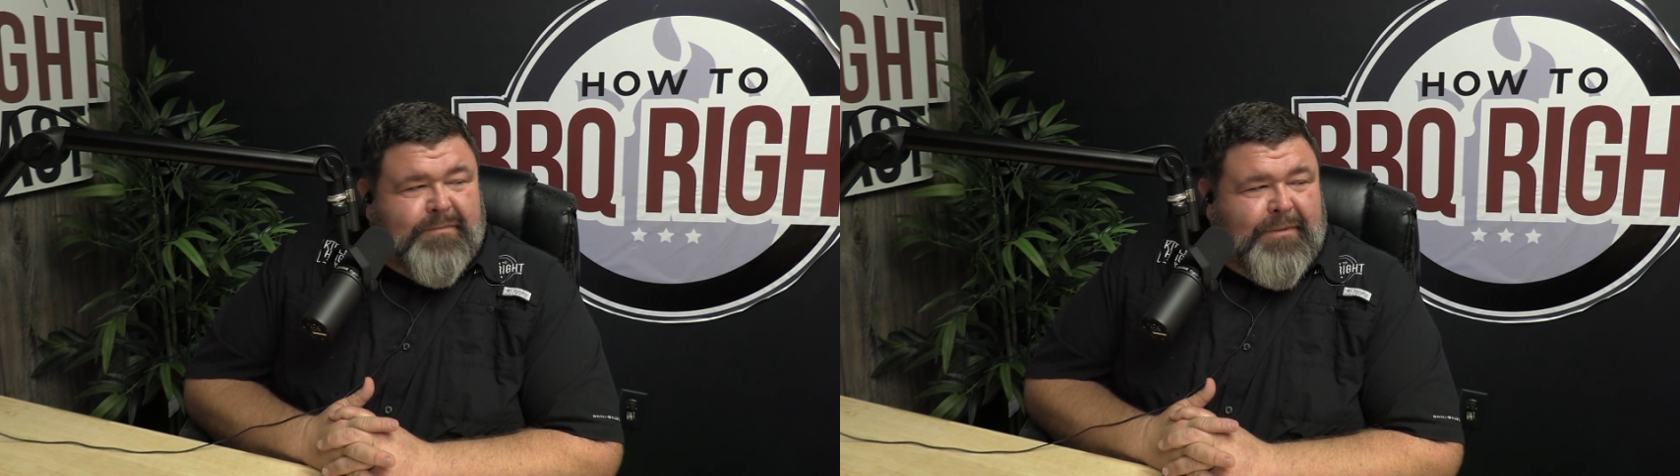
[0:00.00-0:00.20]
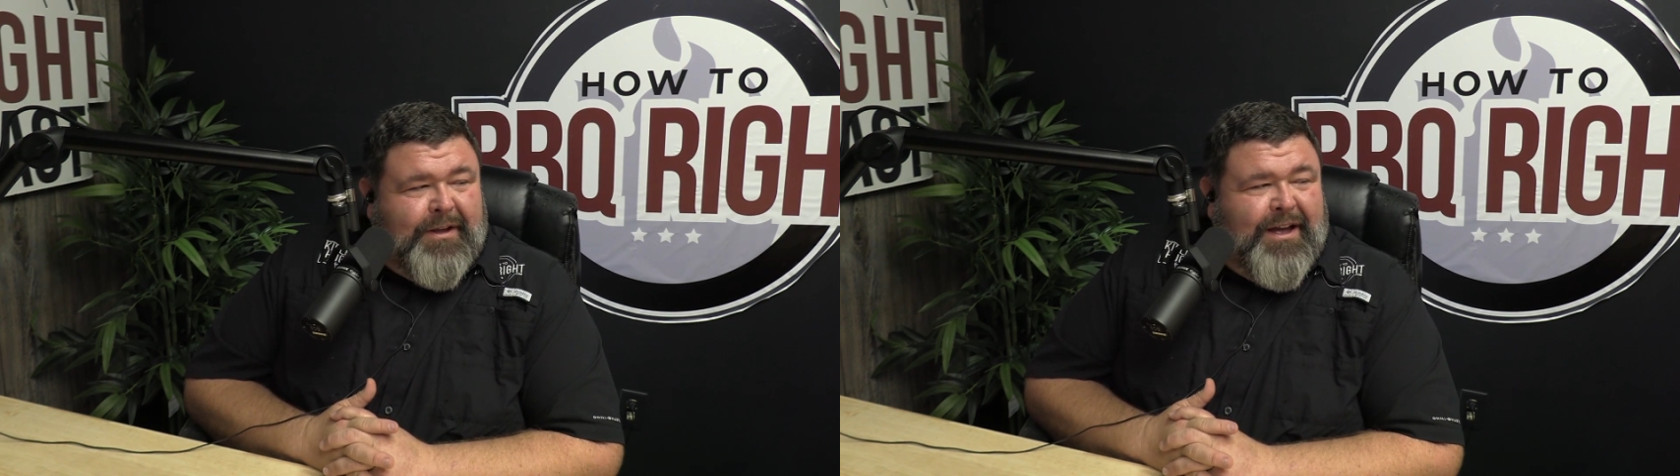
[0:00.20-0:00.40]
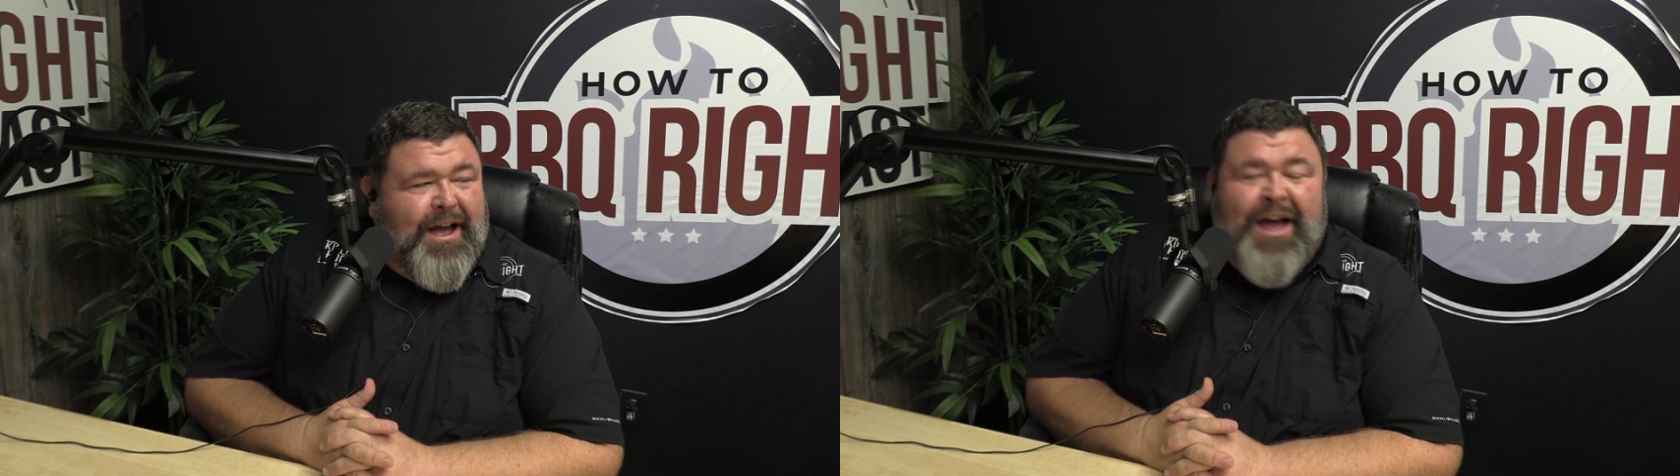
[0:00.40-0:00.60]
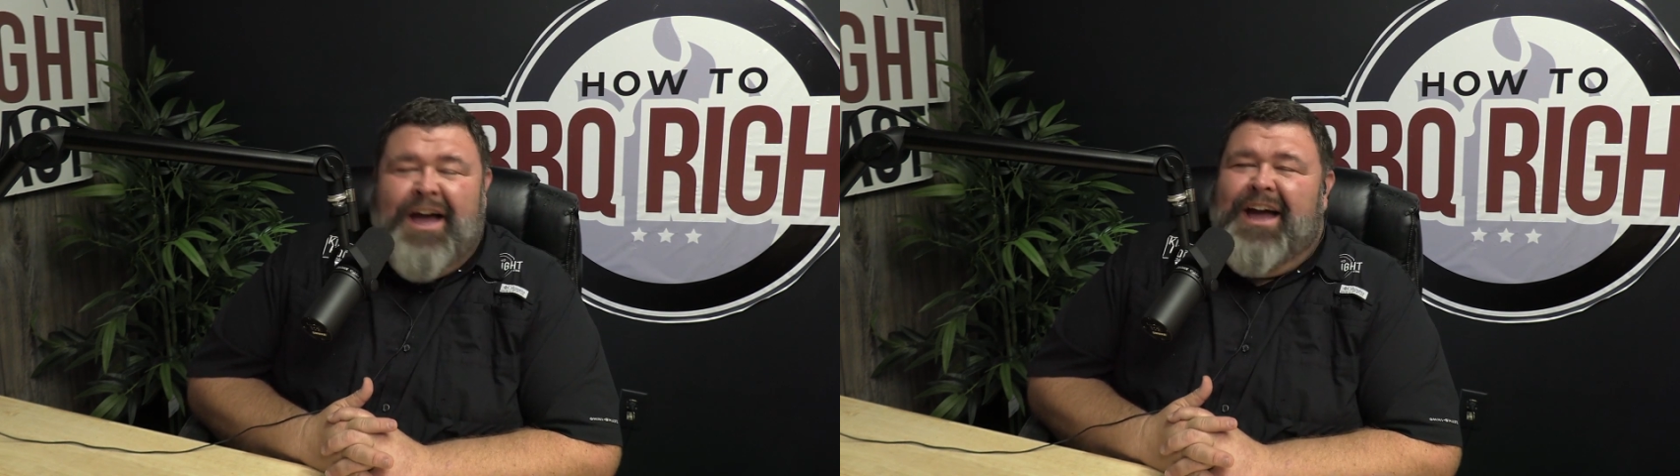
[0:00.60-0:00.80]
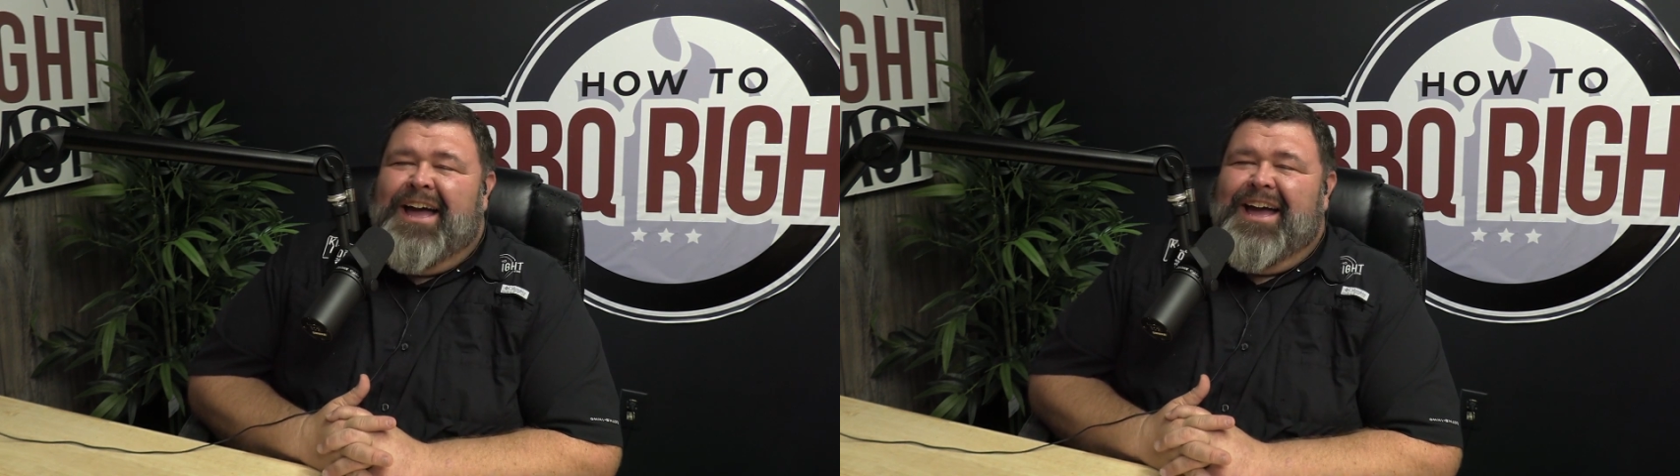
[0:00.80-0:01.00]
if you guys want
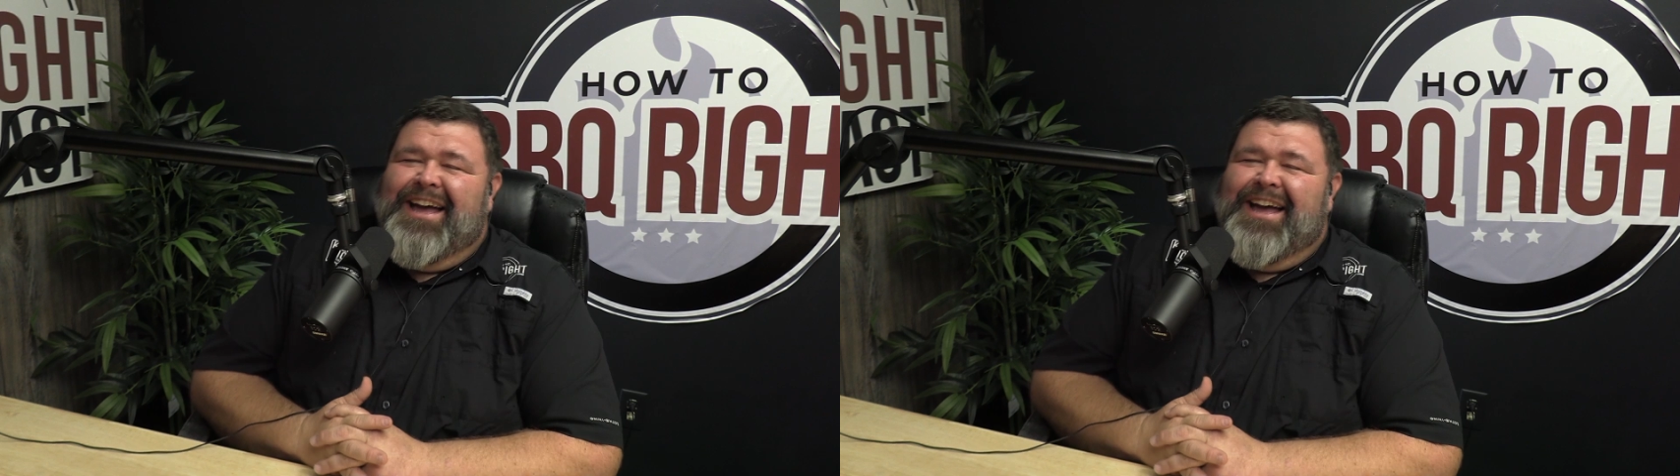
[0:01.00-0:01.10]
to join